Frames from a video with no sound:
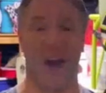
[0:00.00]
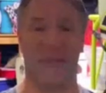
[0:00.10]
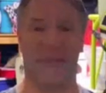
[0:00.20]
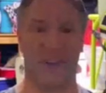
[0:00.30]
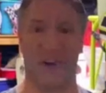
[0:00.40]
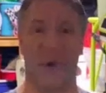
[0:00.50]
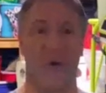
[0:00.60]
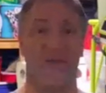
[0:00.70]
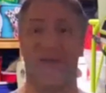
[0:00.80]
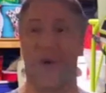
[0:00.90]
off, and you're
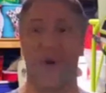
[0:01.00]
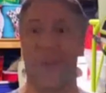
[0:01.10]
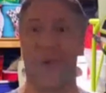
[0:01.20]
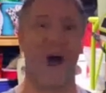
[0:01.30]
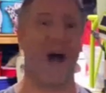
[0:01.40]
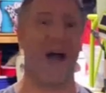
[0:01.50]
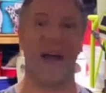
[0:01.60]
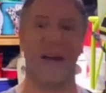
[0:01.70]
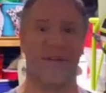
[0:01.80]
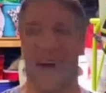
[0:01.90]
going four
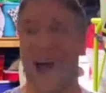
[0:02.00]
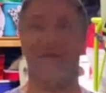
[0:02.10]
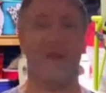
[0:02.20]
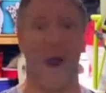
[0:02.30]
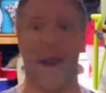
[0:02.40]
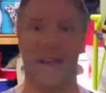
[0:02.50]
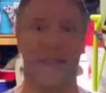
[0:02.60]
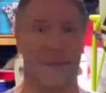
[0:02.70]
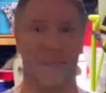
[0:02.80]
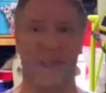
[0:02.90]
wide, five wide
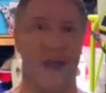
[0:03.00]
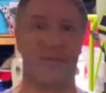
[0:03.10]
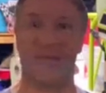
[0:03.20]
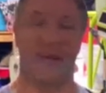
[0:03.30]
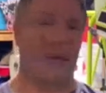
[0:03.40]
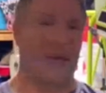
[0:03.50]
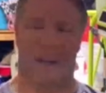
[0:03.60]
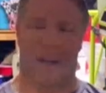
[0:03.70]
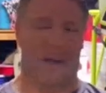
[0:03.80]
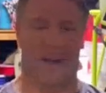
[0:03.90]
times,
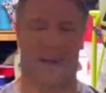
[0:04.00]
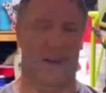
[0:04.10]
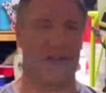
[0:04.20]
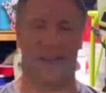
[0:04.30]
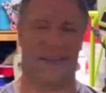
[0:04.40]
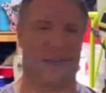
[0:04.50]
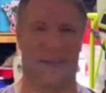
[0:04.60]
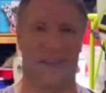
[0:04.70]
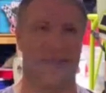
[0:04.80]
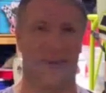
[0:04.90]
it's
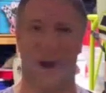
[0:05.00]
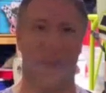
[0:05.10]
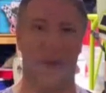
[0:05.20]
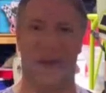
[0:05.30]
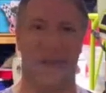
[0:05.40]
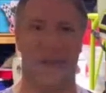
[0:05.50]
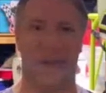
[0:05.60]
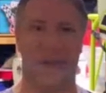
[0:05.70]
phenomenal.